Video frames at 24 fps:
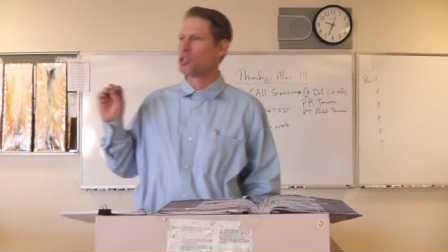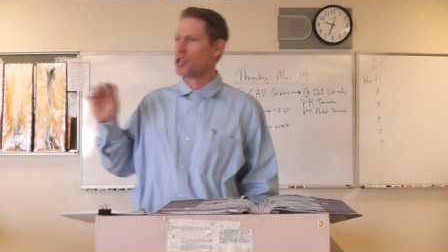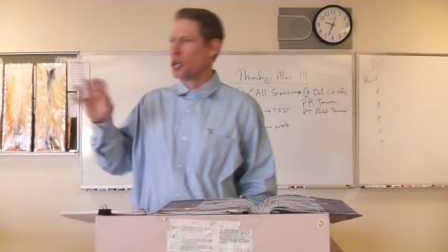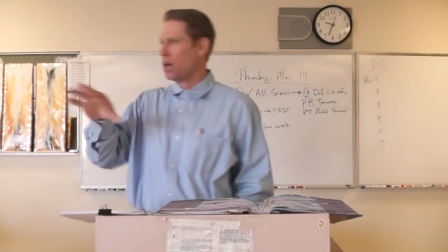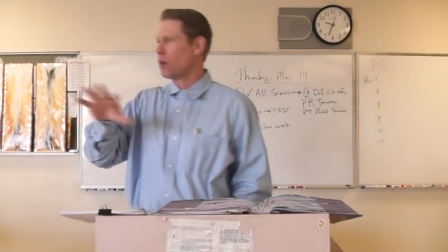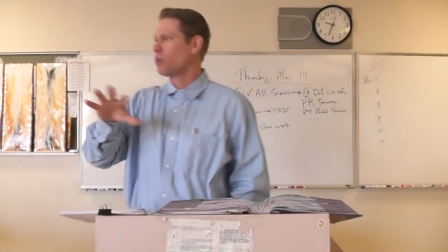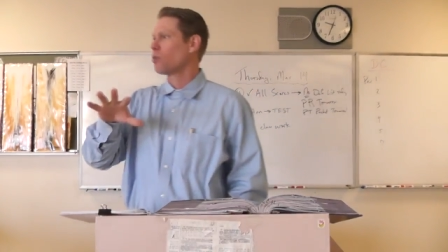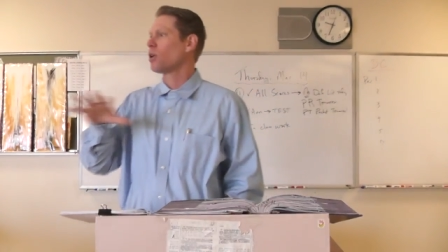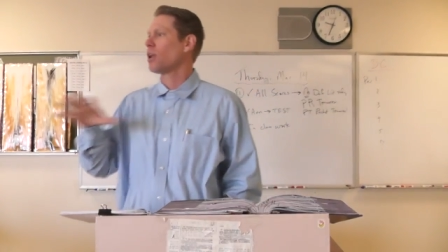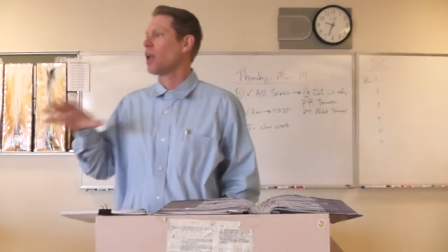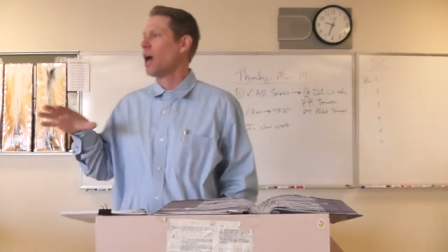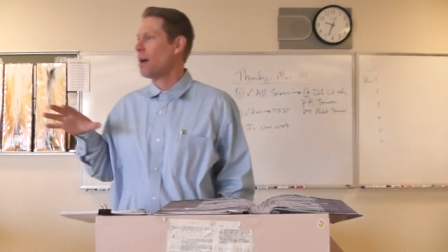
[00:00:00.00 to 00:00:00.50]

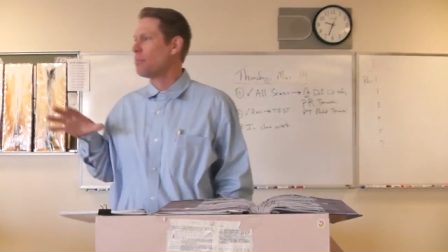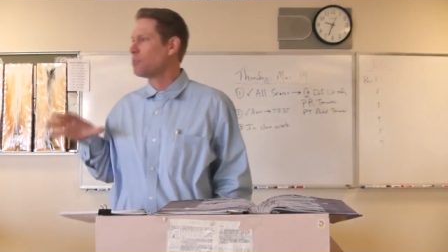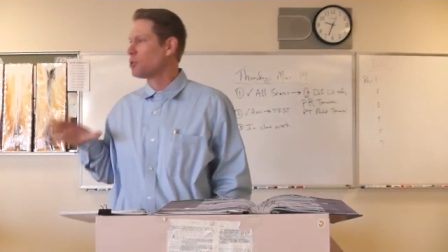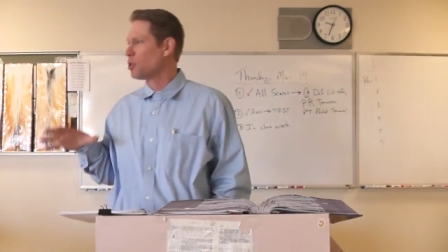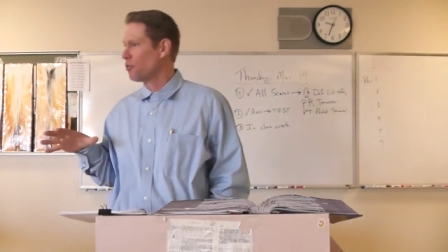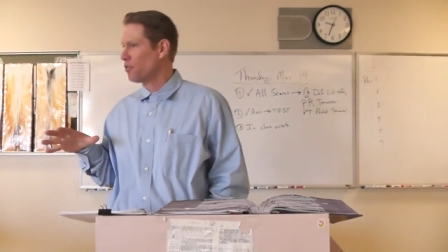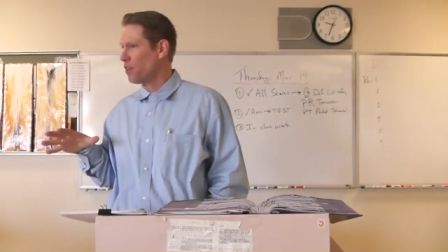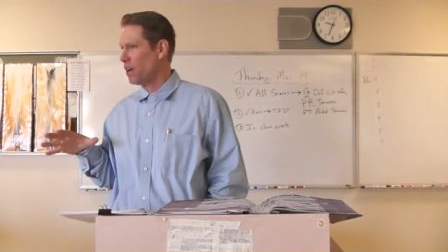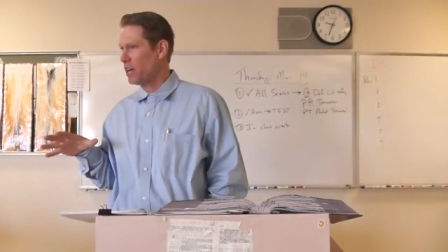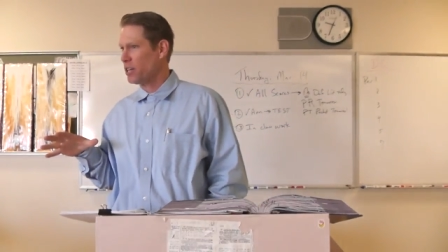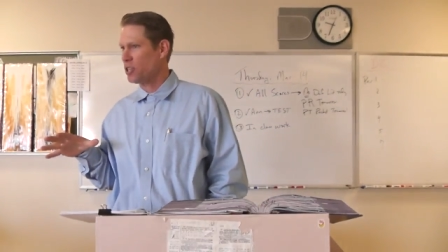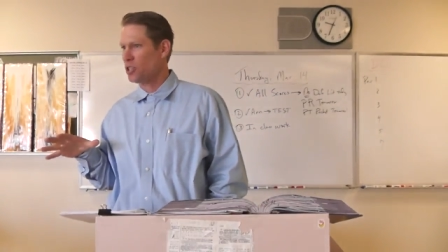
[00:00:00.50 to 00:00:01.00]
general
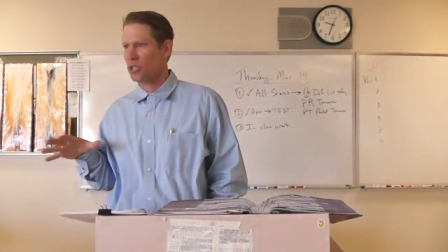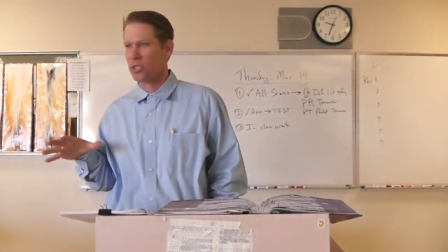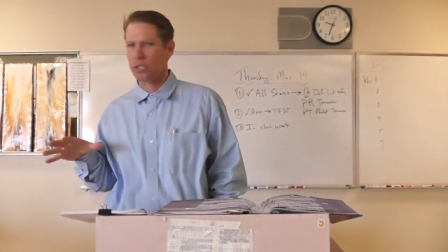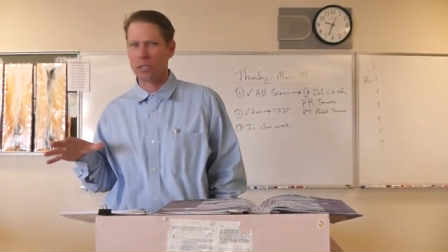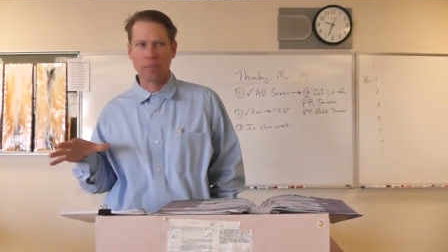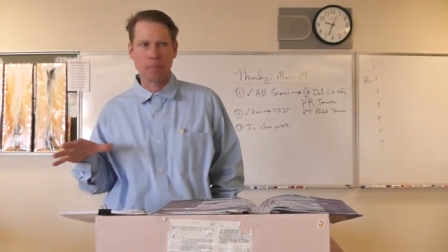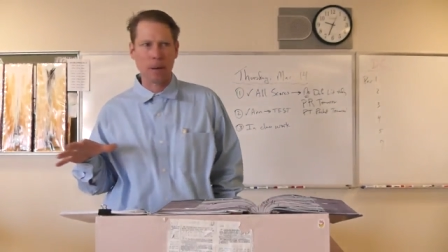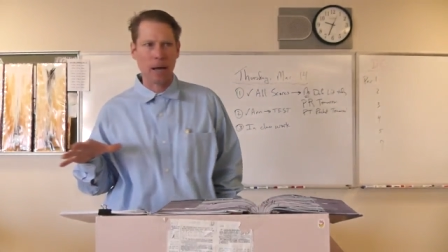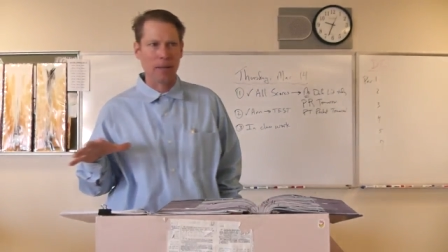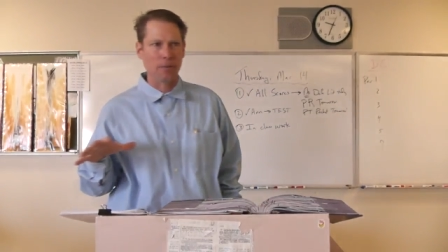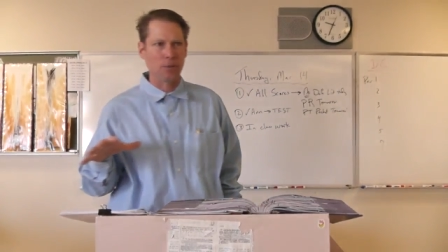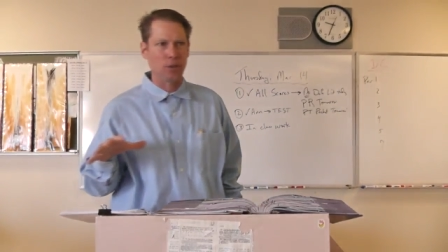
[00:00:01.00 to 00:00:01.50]
observations
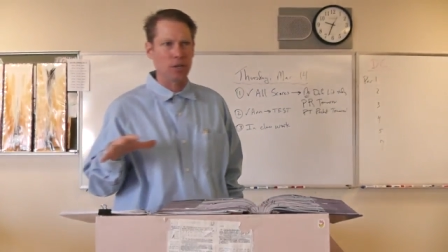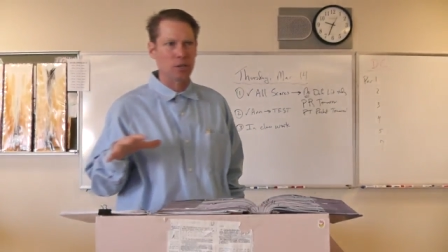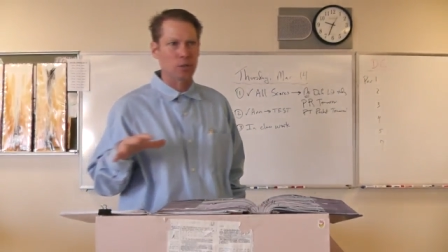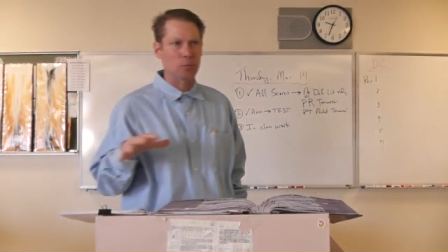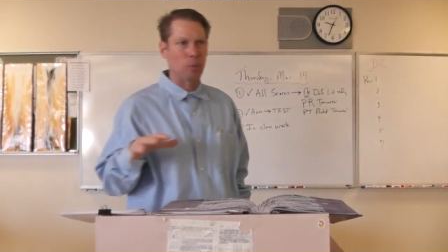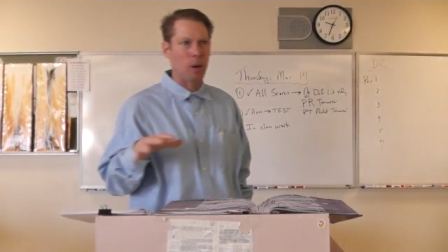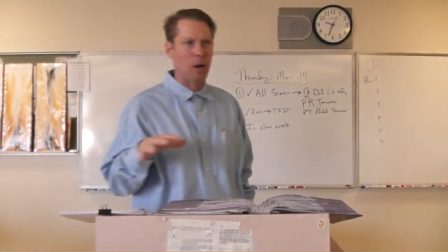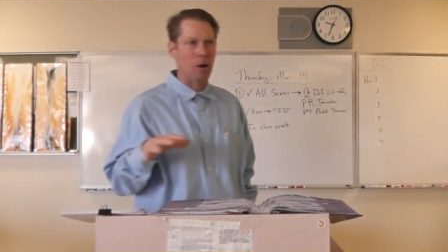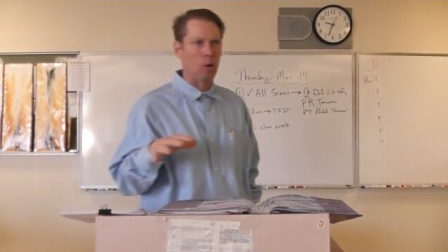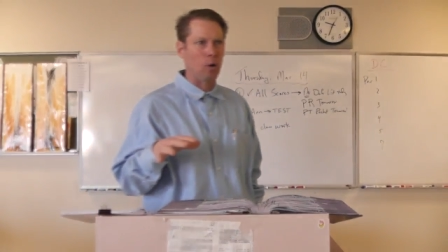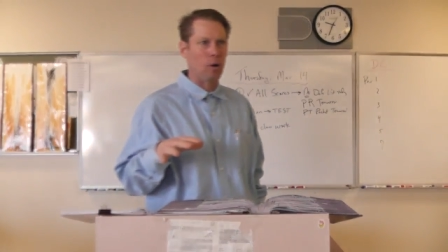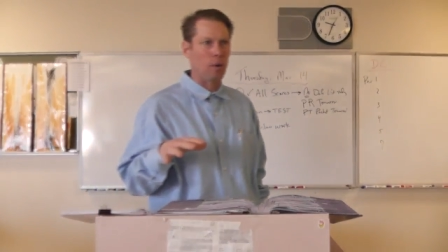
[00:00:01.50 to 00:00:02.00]
about this
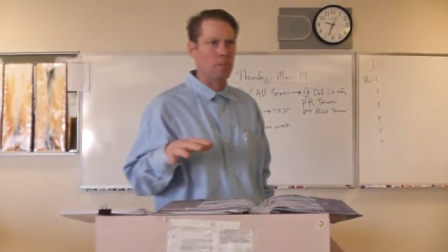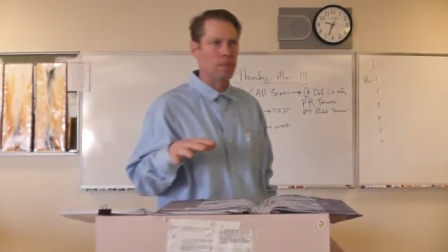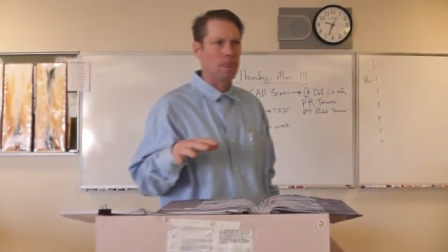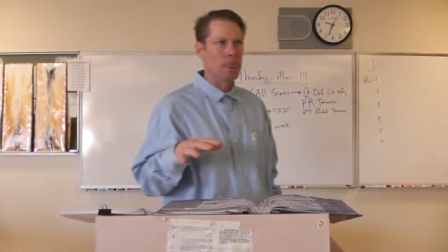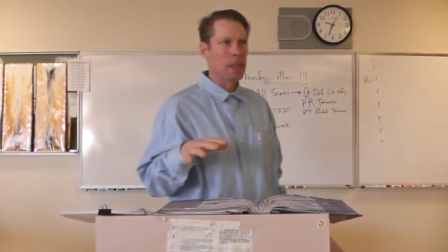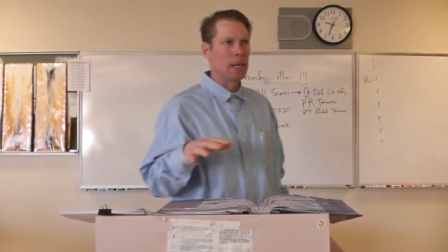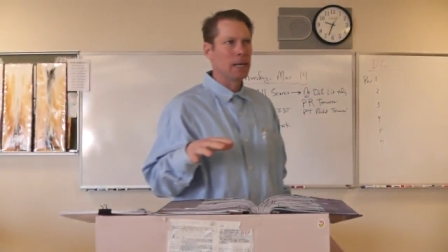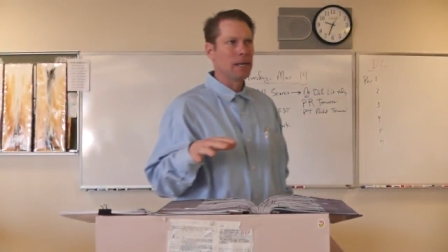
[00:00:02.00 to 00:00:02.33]
poem.